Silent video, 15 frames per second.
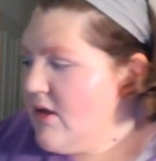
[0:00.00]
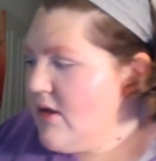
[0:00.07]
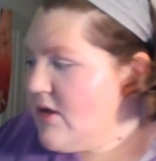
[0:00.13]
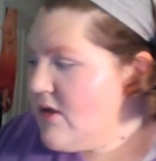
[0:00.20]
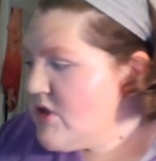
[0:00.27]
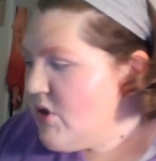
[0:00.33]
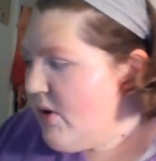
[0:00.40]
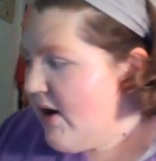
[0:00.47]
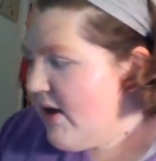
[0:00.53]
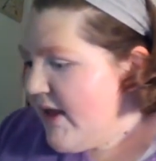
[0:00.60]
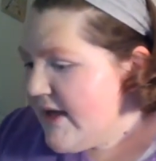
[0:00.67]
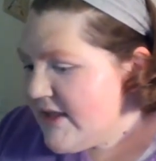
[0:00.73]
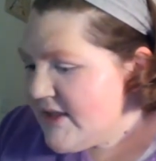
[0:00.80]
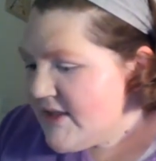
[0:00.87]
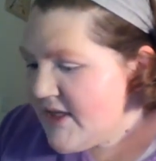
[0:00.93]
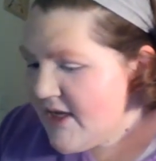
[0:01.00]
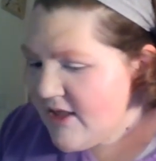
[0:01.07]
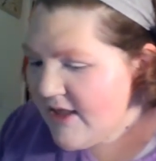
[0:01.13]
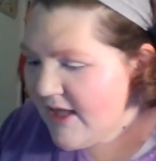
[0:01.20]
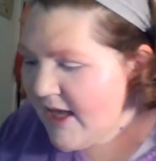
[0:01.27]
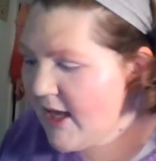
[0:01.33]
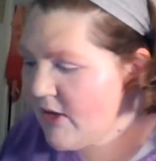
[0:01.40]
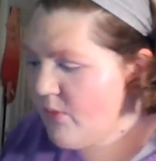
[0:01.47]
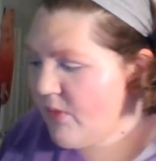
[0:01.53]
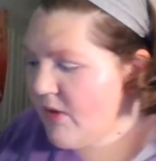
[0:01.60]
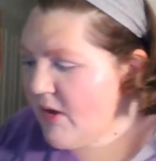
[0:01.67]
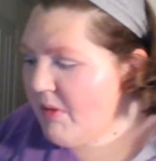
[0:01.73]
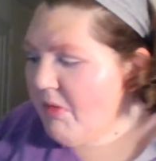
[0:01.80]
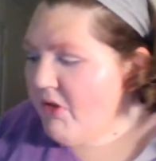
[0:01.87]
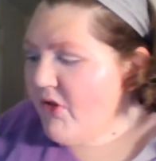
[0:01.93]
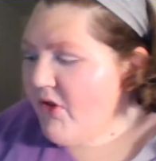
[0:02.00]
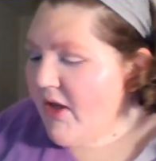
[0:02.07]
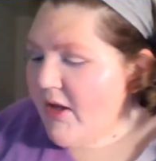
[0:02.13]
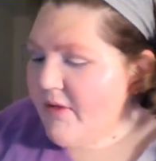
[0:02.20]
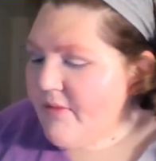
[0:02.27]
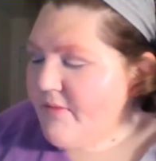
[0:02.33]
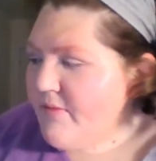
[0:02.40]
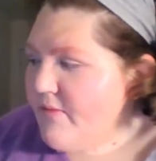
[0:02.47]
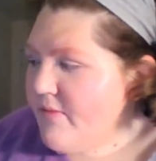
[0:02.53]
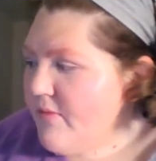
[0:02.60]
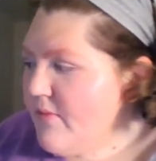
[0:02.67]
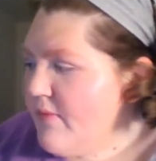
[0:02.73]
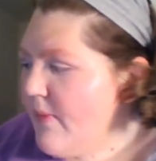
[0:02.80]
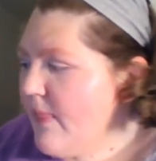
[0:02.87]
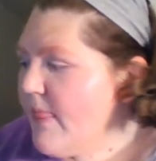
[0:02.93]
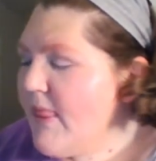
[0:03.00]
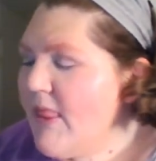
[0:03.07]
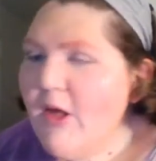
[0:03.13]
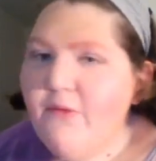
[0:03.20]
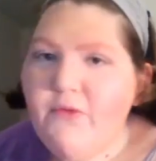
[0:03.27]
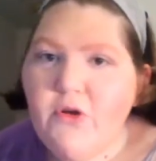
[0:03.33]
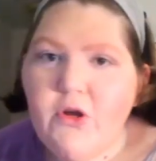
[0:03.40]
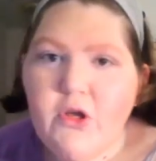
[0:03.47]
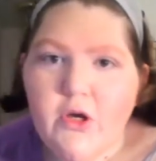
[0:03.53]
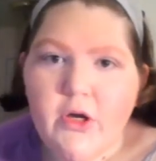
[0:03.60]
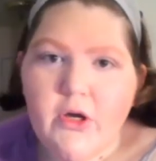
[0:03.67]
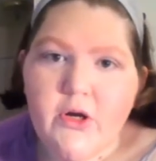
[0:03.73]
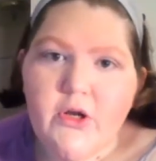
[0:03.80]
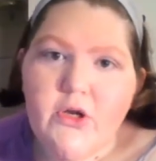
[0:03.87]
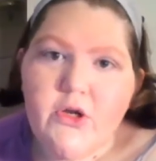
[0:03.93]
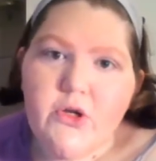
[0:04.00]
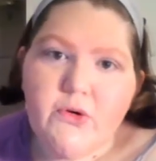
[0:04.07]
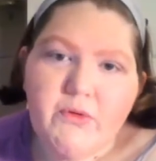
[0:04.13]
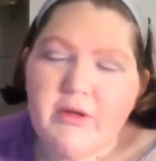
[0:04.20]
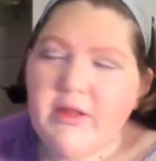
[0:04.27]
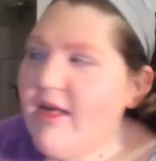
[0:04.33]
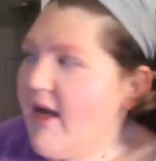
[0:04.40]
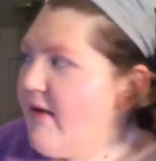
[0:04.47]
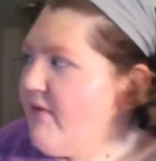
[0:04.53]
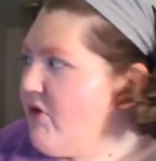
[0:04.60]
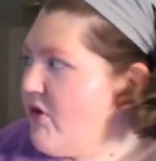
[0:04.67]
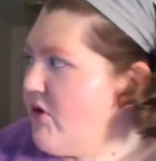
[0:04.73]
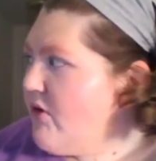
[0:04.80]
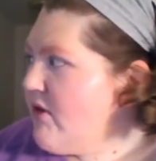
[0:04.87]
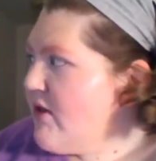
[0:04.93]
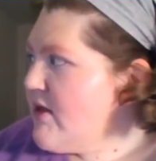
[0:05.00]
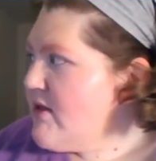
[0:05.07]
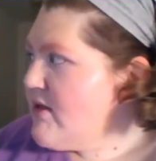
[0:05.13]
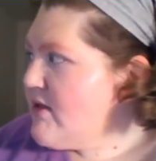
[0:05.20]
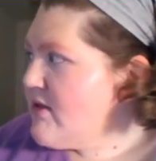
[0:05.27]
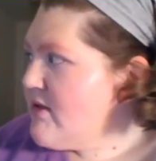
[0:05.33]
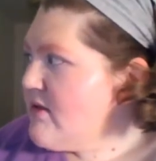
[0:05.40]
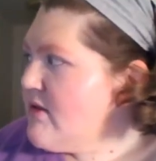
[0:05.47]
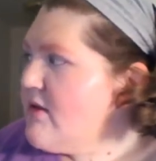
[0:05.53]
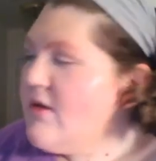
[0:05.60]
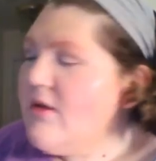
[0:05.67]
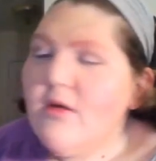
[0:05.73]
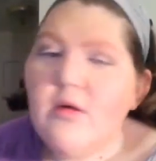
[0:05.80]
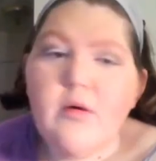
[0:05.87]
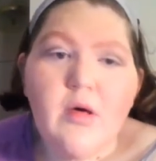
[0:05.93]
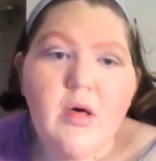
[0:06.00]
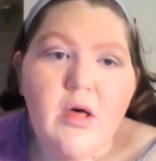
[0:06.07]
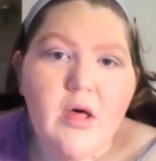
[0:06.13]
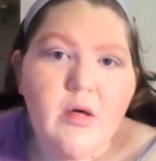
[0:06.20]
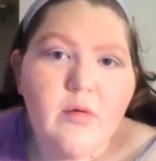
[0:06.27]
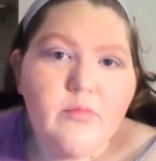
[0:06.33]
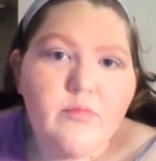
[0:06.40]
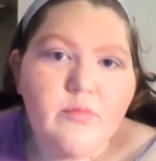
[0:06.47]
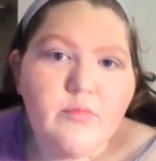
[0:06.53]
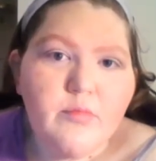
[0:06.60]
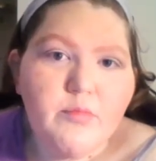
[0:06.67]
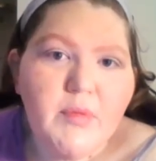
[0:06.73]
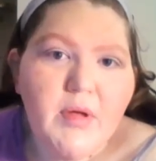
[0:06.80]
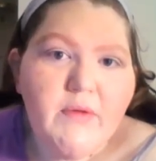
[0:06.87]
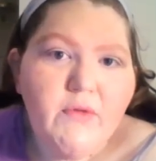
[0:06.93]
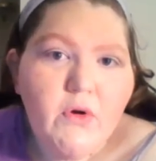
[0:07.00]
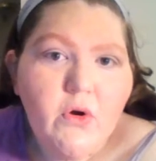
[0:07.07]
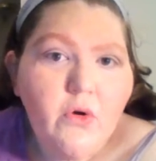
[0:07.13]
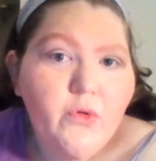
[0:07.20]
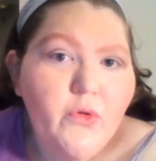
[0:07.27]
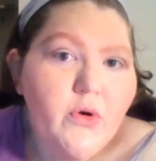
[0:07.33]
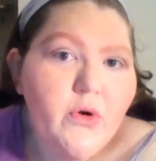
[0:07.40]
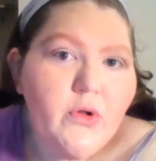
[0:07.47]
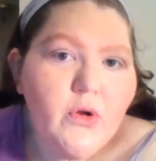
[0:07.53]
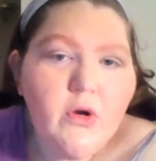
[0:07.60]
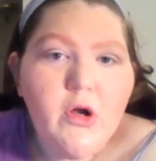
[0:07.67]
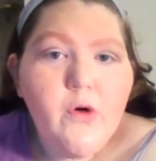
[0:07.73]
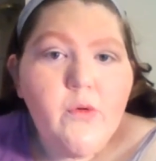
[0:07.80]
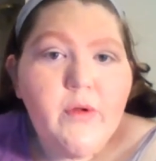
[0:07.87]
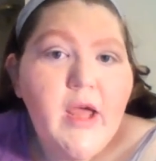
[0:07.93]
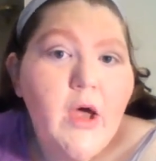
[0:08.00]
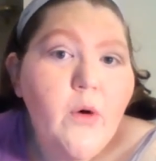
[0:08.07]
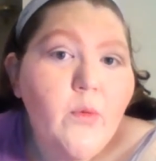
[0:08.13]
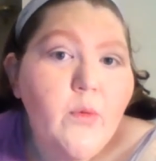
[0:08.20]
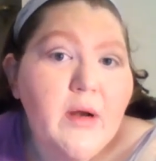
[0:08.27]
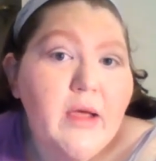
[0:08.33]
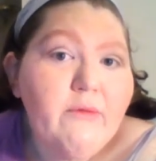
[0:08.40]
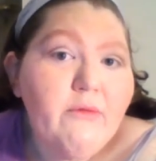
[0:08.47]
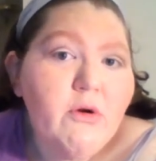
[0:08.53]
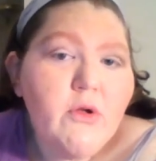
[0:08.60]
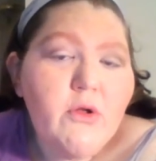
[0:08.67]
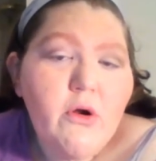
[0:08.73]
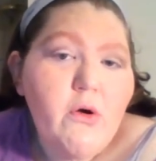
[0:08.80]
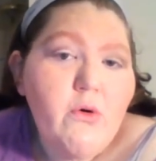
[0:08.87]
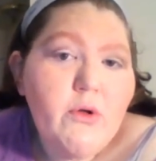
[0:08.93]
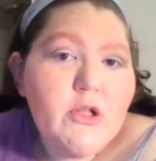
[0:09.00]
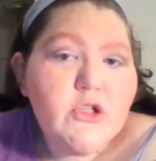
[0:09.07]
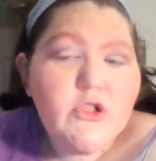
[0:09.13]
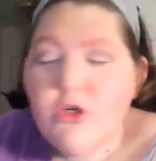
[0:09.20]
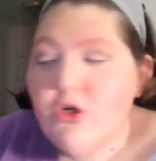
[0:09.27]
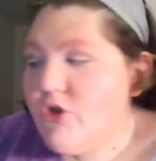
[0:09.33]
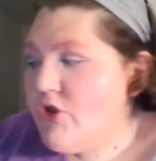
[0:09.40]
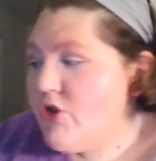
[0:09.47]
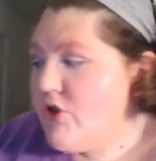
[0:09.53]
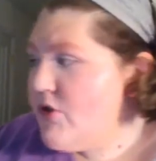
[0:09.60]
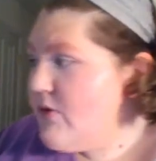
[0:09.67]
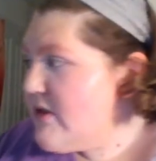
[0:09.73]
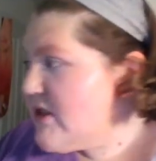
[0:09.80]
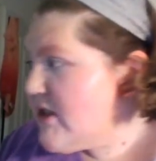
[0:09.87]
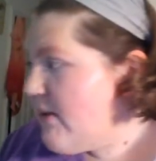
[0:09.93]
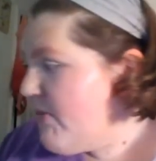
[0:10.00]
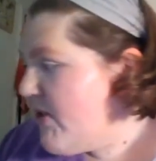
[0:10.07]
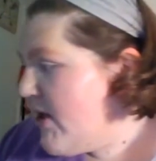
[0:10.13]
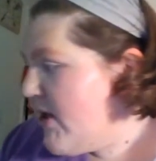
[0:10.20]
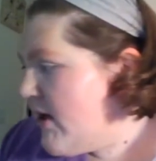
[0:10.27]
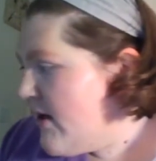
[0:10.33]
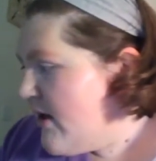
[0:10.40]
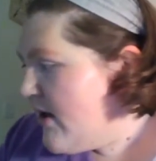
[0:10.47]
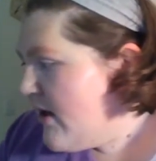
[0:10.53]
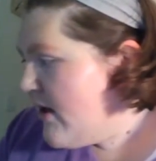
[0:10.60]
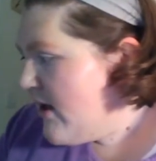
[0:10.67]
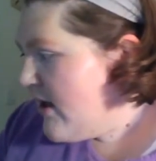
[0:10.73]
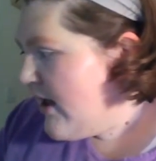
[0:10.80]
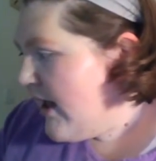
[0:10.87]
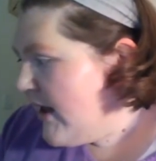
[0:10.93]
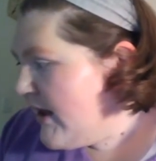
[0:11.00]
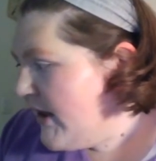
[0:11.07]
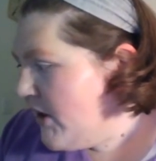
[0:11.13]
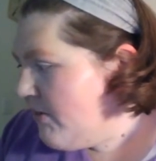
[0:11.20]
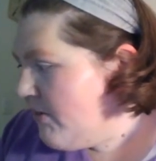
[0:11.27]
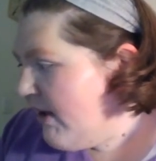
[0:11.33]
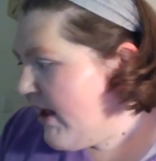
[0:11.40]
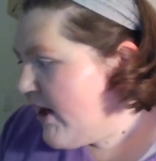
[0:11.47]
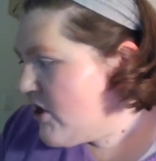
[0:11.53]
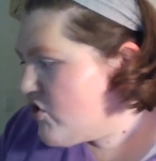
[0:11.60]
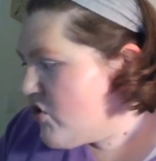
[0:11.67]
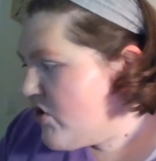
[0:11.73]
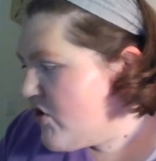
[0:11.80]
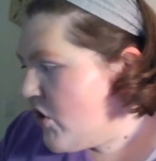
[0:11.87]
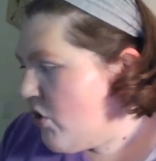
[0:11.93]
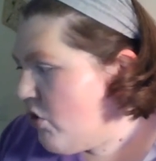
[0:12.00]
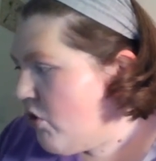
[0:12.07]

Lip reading: So I like to take that when I'm all done. Now if you're younger, you don't really have to do this. But if you're older and you're going out, whatever, you're going to church, you're doing something a little bit extra than